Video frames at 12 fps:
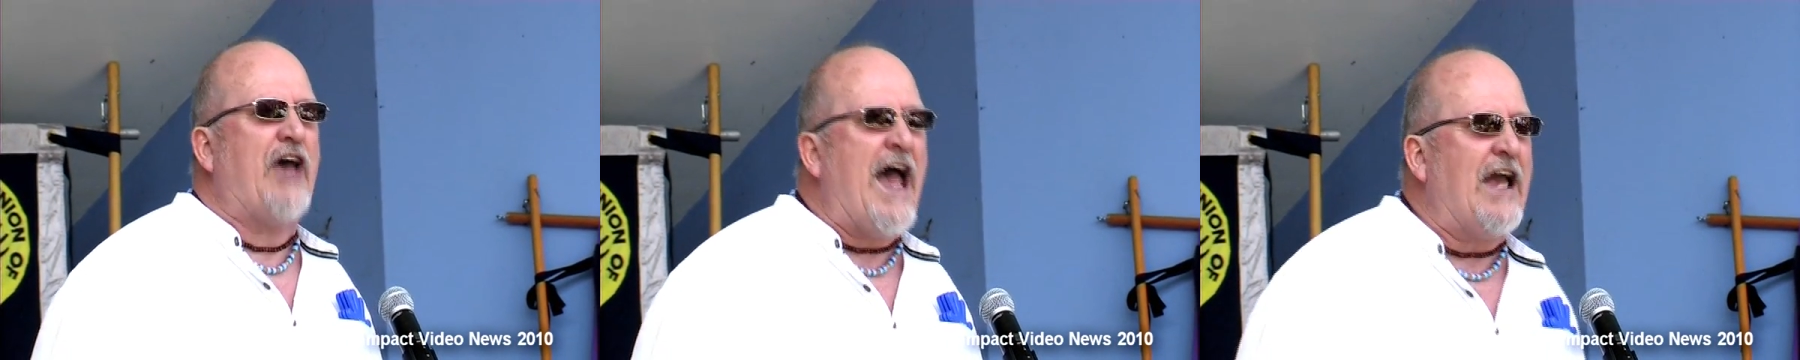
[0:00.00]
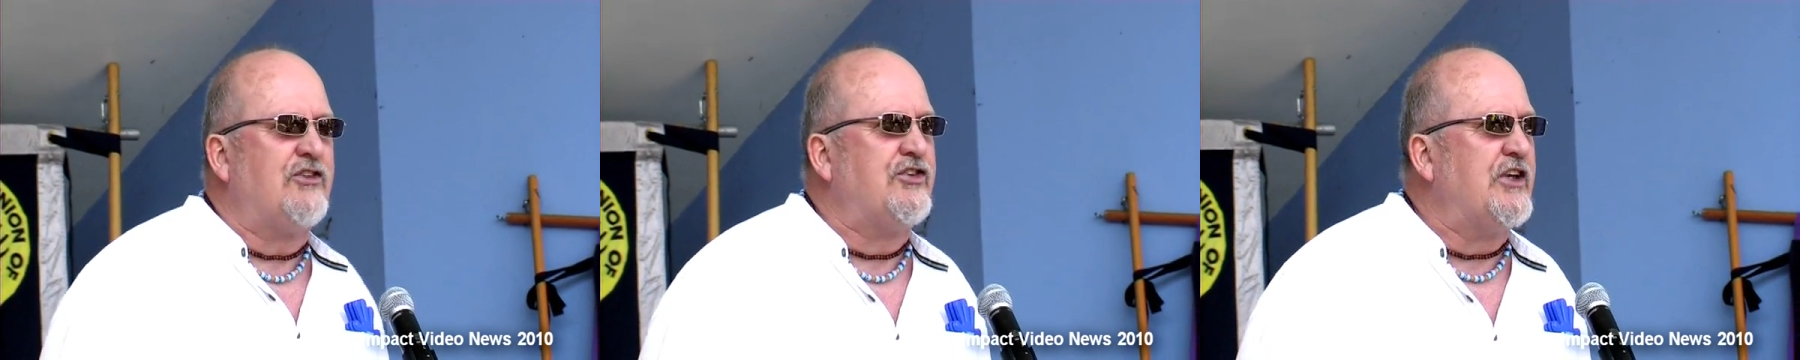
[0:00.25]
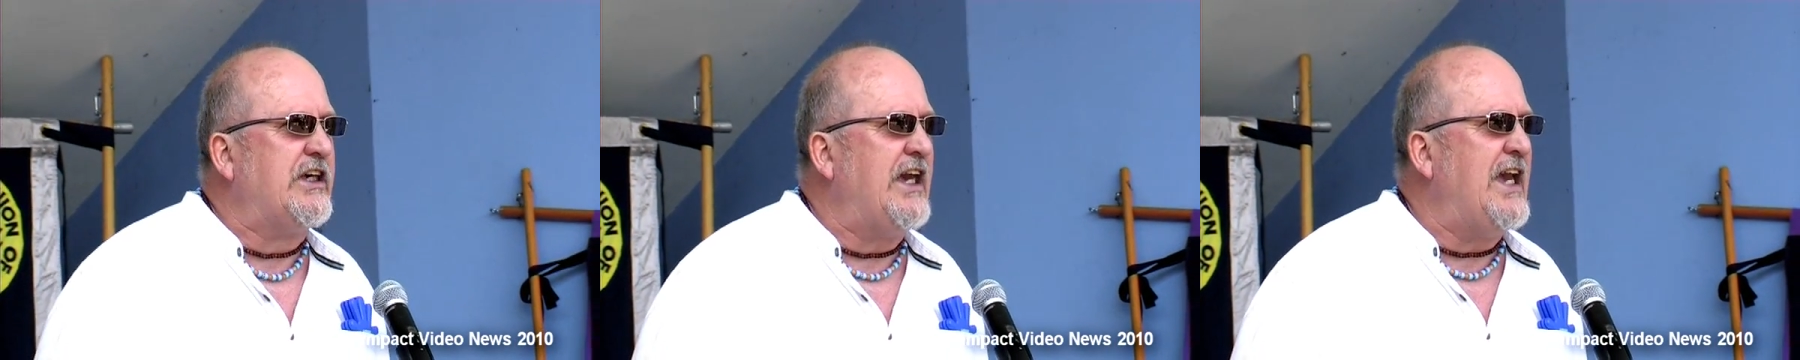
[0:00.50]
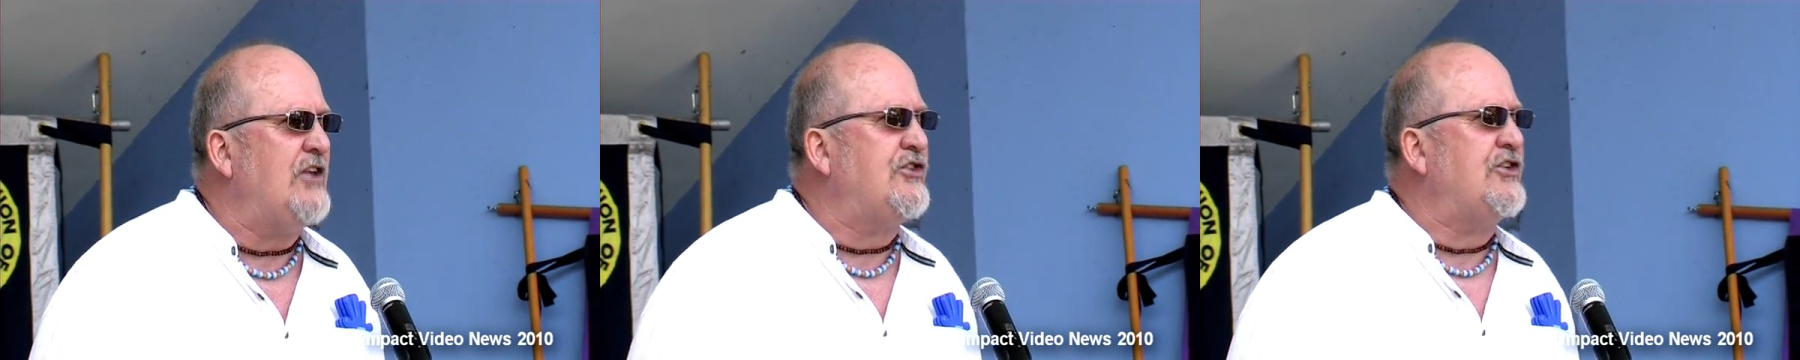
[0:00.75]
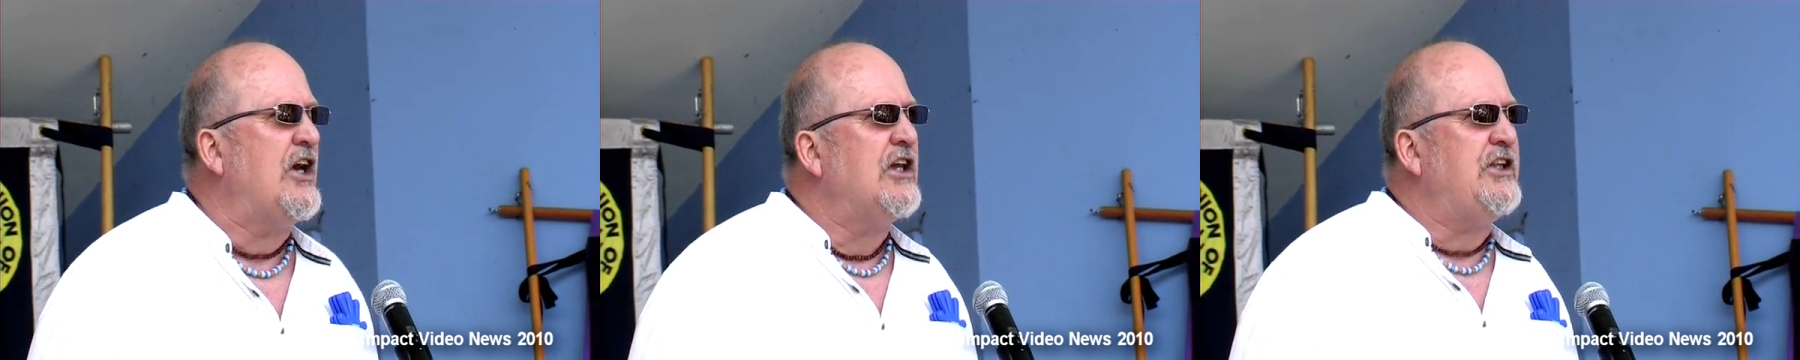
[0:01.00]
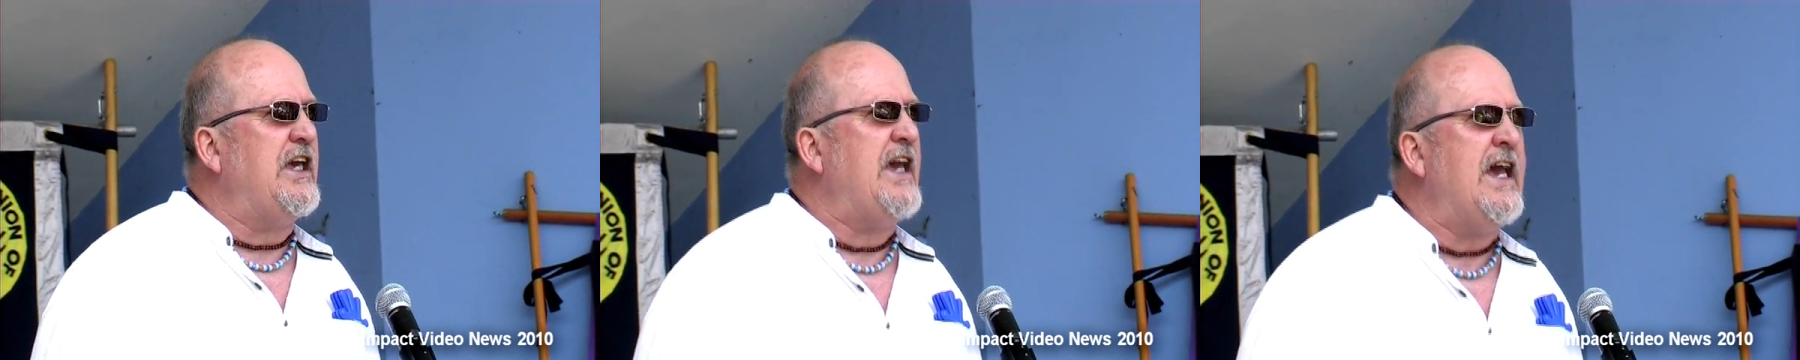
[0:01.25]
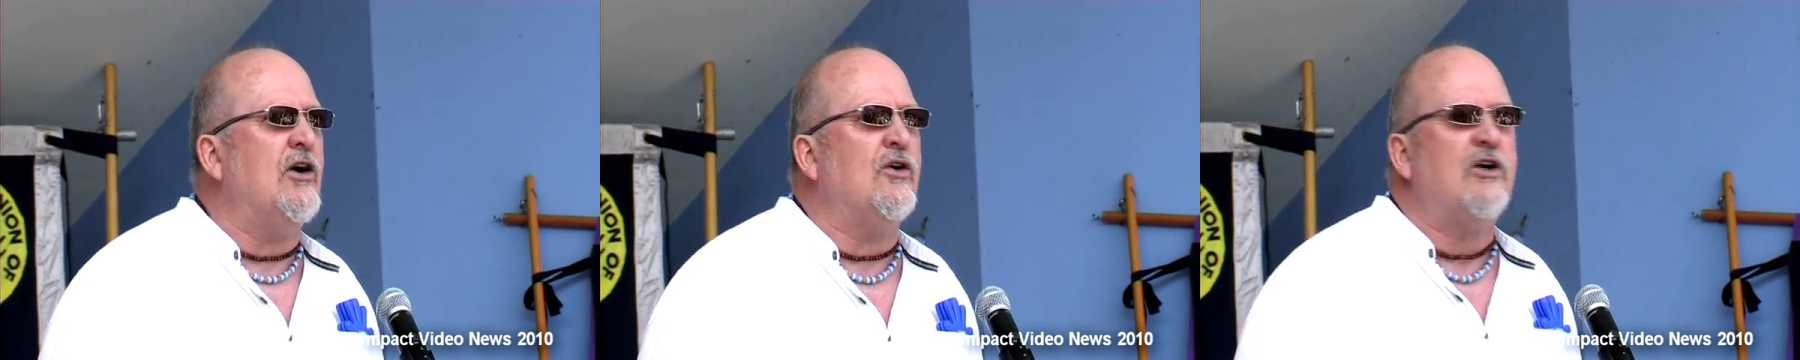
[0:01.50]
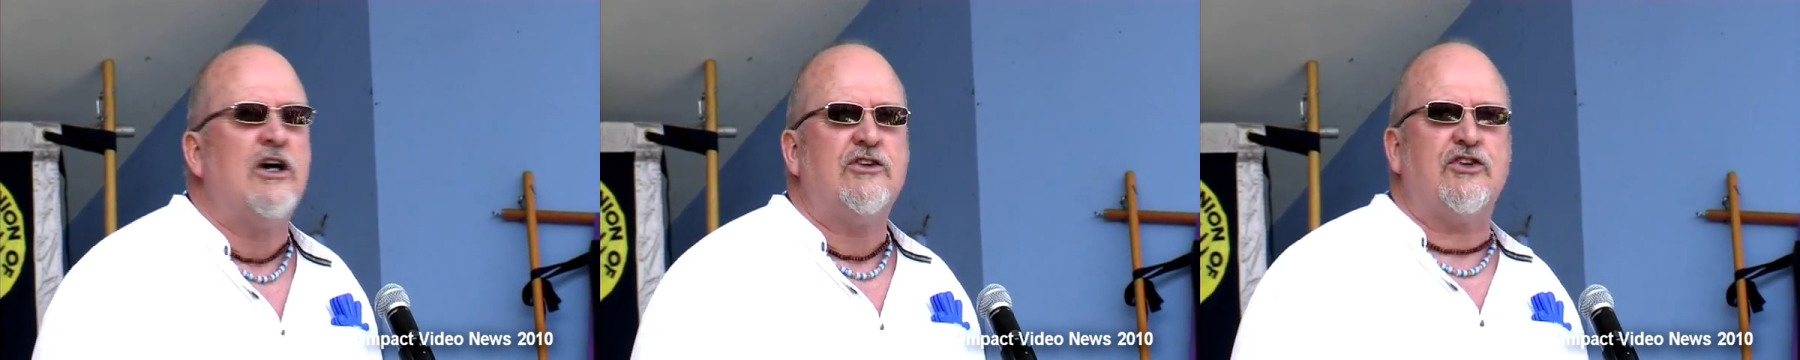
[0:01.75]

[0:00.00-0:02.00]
touch the kids, the ill,